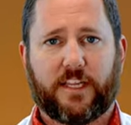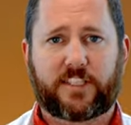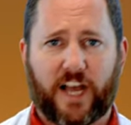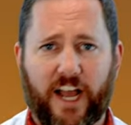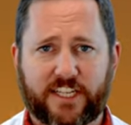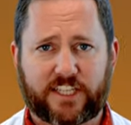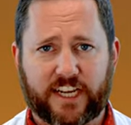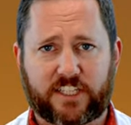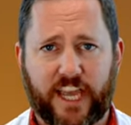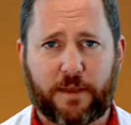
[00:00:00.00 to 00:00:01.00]
It's a
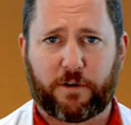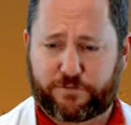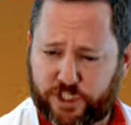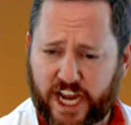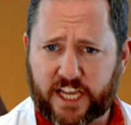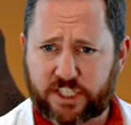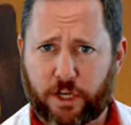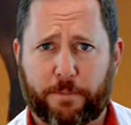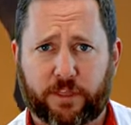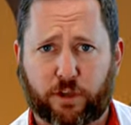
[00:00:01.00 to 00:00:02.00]
high-stakes game of chess
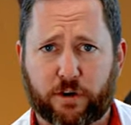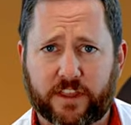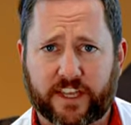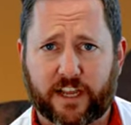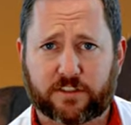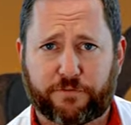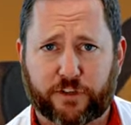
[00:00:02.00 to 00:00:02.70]
up at thirty thousand